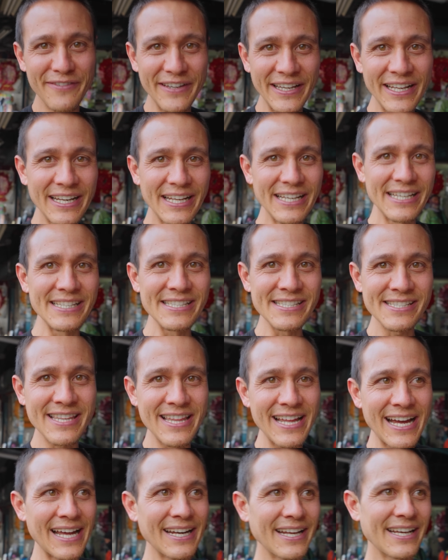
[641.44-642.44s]
of it is
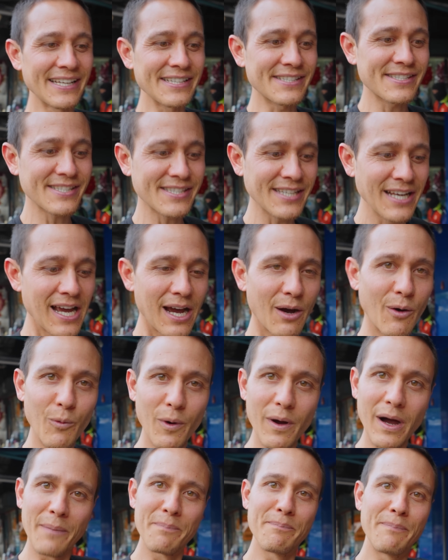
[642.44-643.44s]
that it's
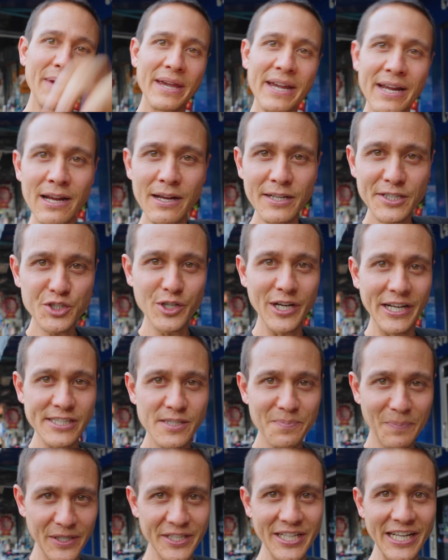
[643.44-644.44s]
a big
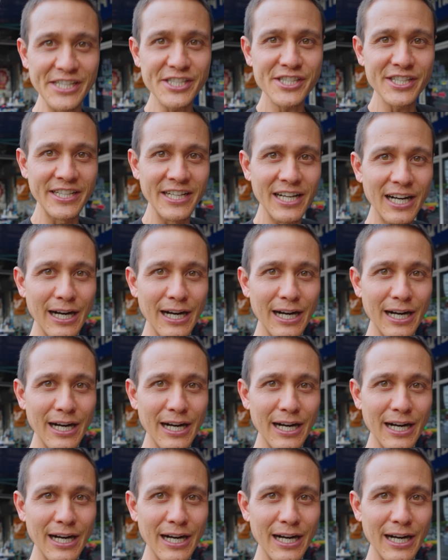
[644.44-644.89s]
transportation